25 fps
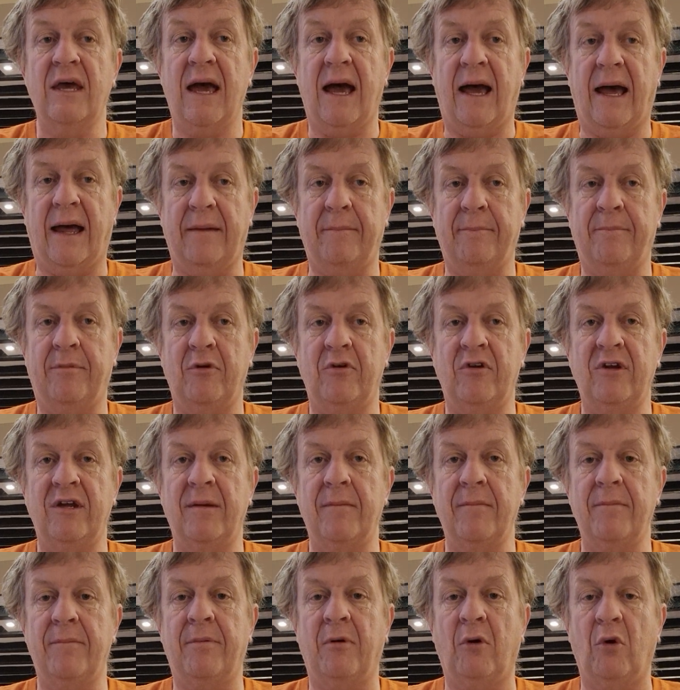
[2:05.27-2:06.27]
And putting
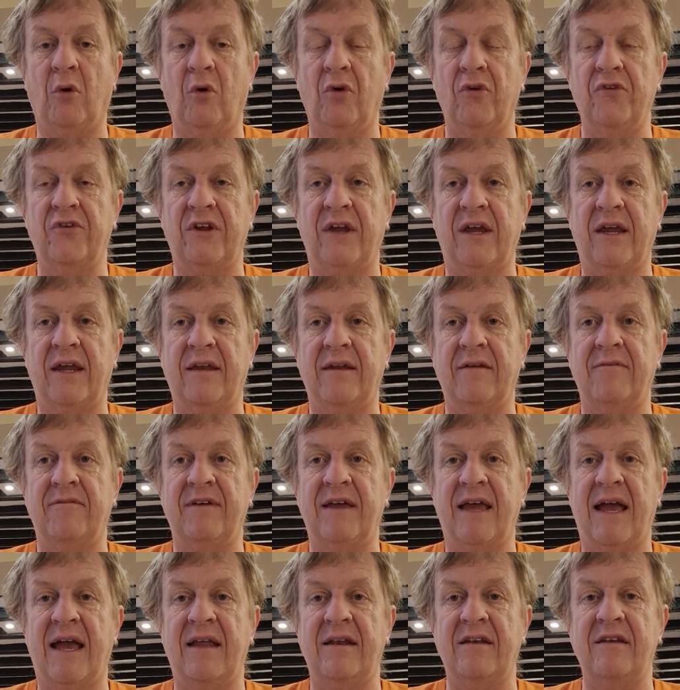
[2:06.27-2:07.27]
a pause in at
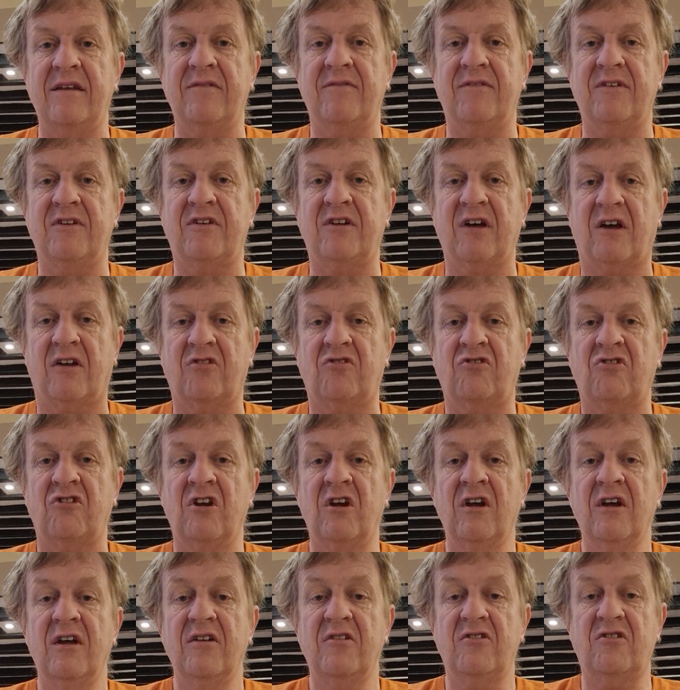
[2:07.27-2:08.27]
the end of a touch
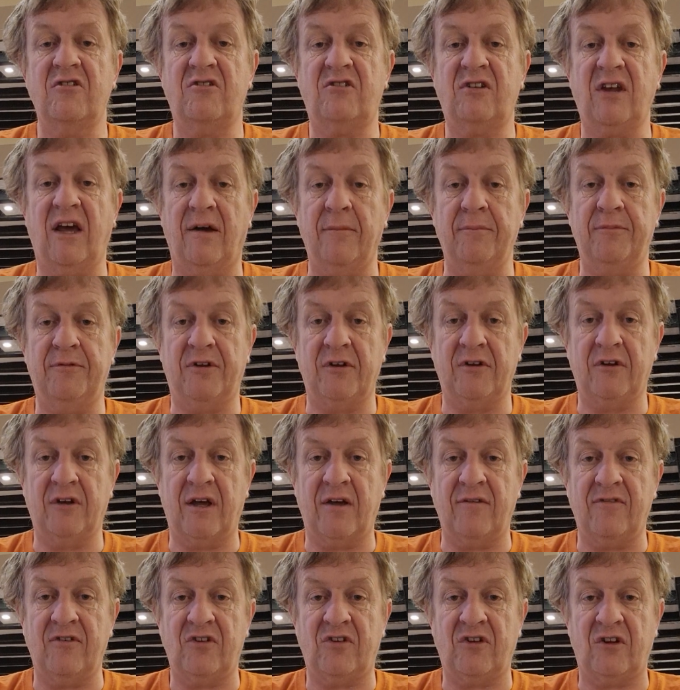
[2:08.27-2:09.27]
just helps the
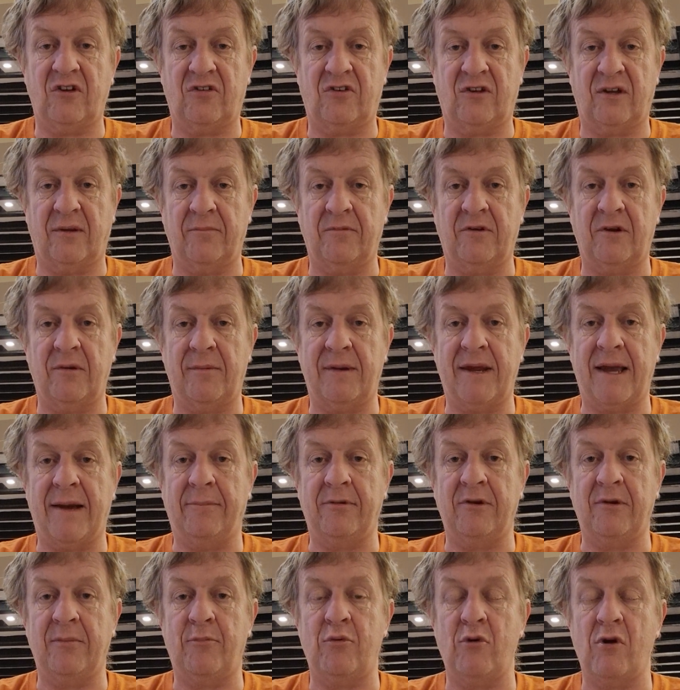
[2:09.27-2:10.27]
nervous system to be
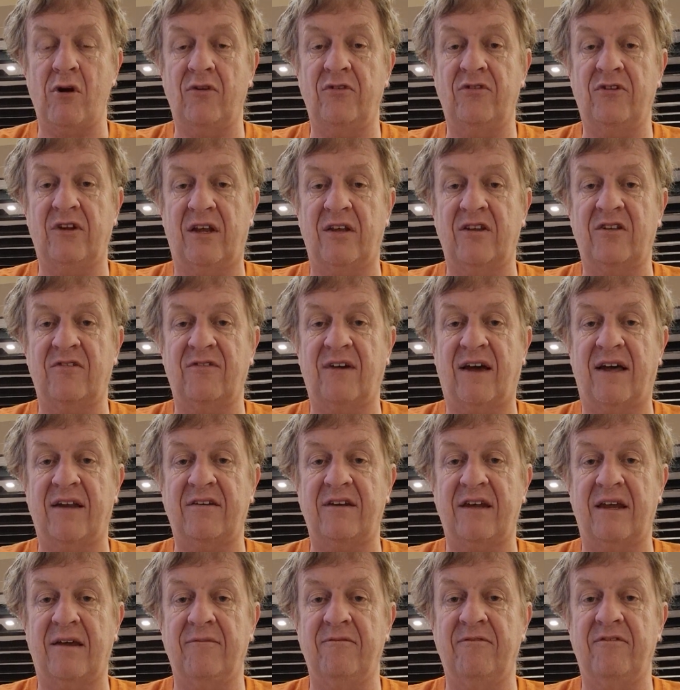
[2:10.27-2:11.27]
able to process that
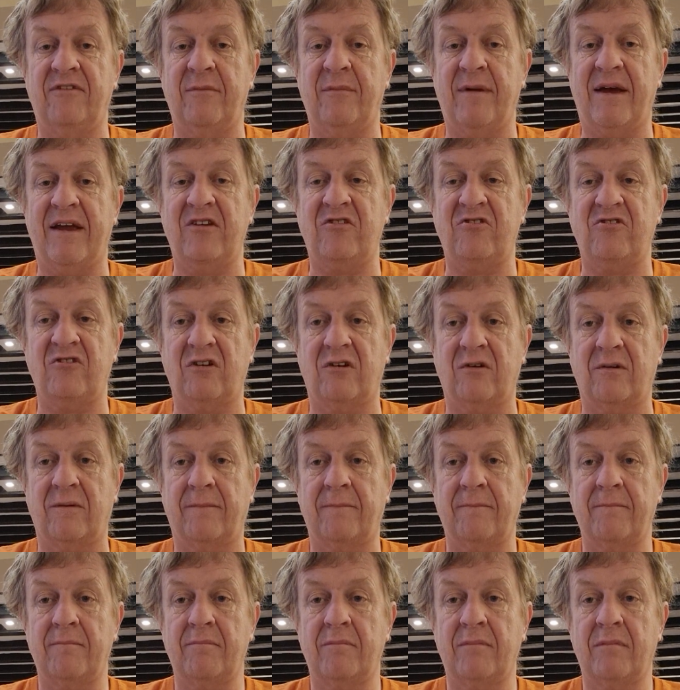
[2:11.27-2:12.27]
information.
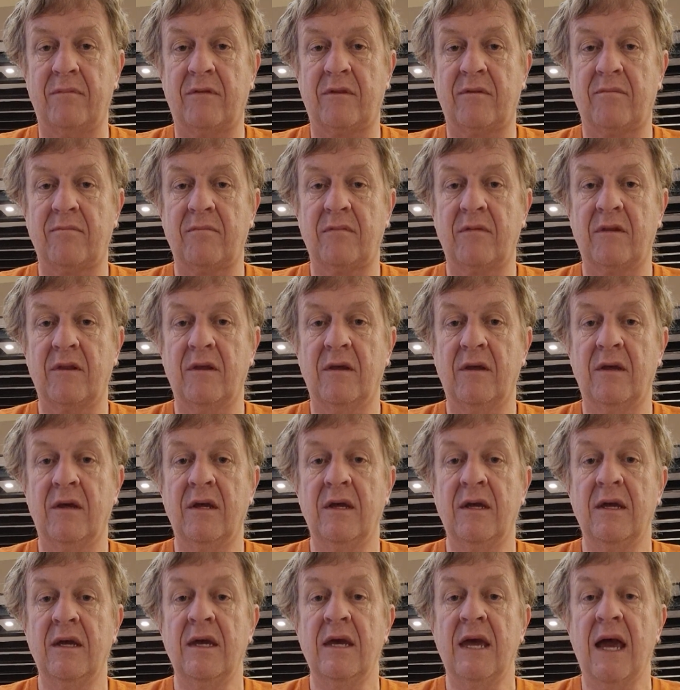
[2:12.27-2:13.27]

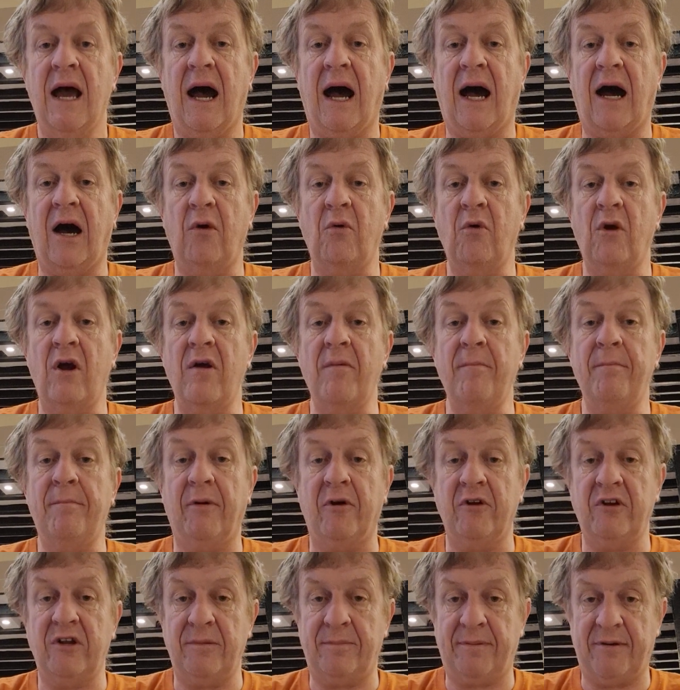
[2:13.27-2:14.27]
Our own
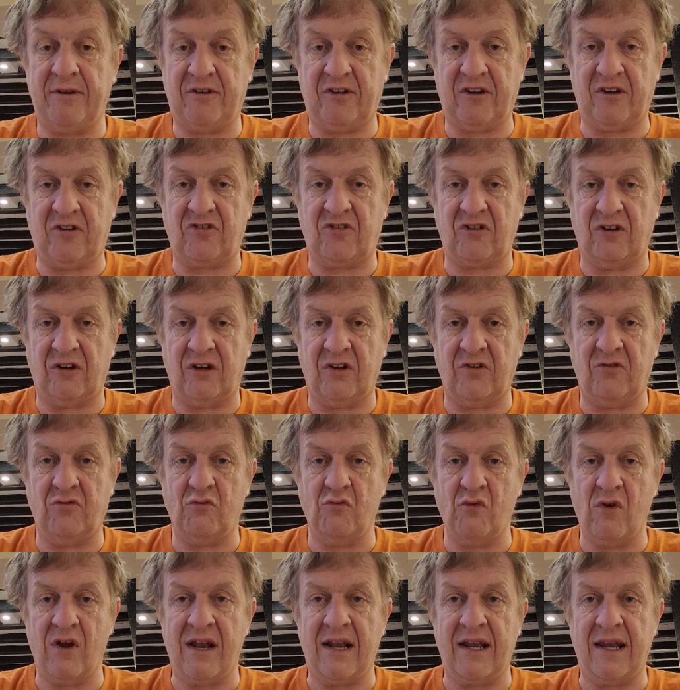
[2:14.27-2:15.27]
body position is
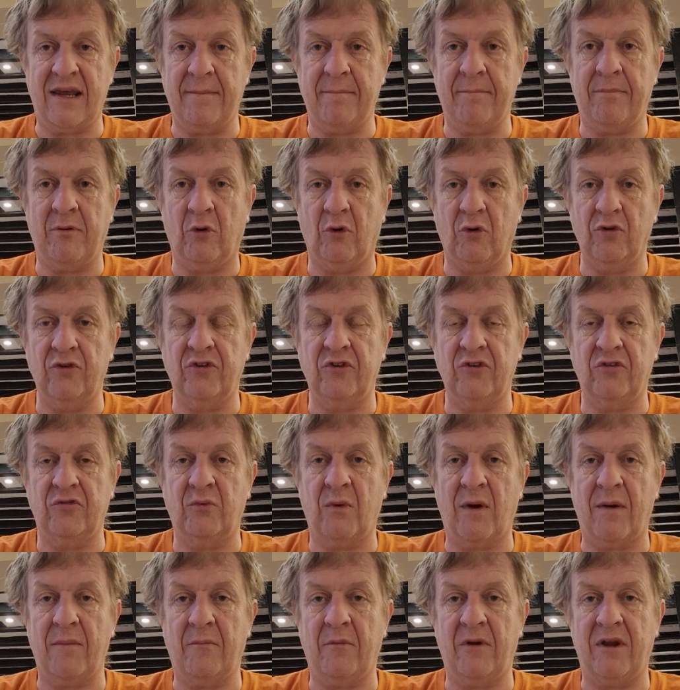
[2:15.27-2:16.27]
really important
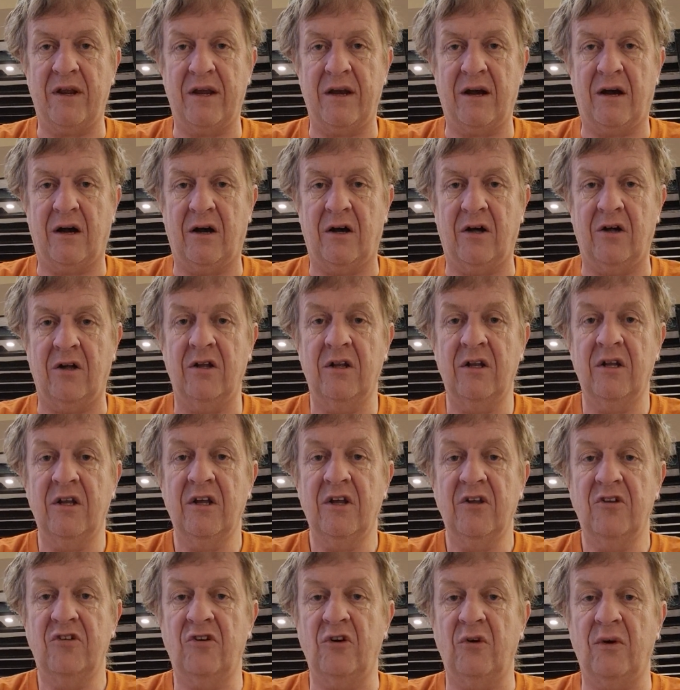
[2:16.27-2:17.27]
when we are
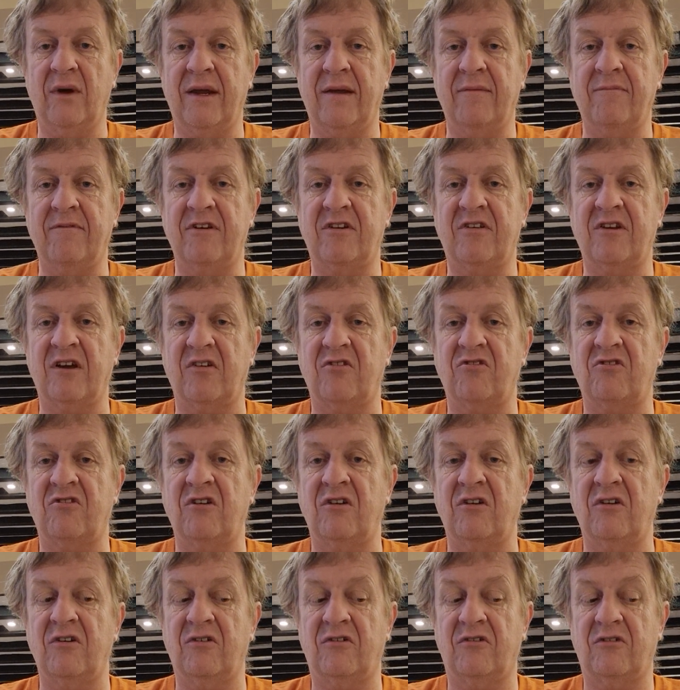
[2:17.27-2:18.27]
doing the
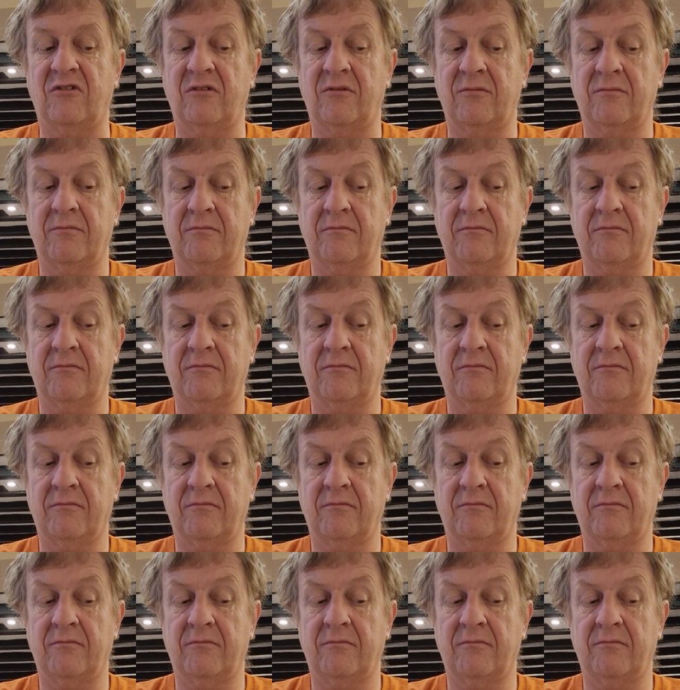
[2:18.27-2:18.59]
touches.